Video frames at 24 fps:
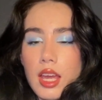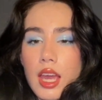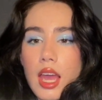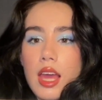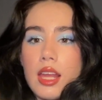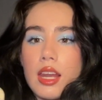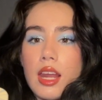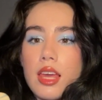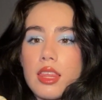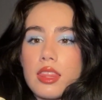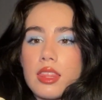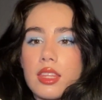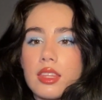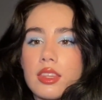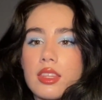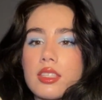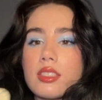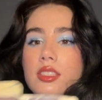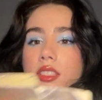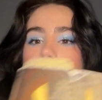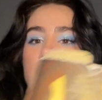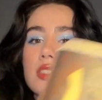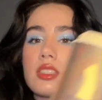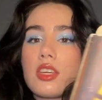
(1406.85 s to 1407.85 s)
And I think
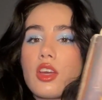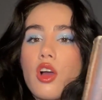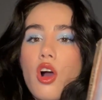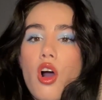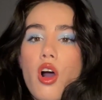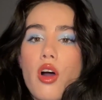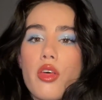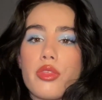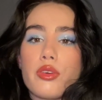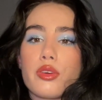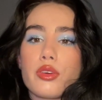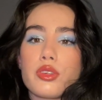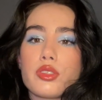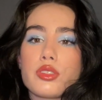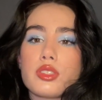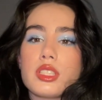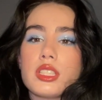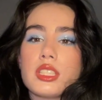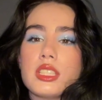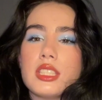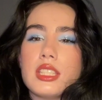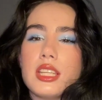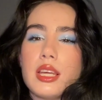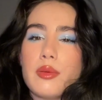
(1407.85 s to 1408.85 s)
this is the author's
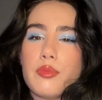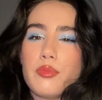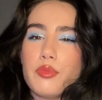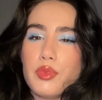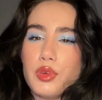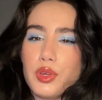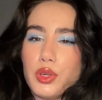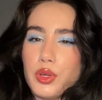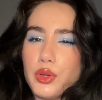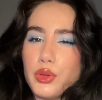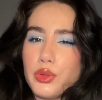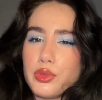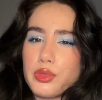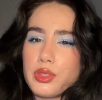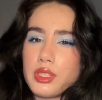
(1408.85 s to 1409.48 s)
debut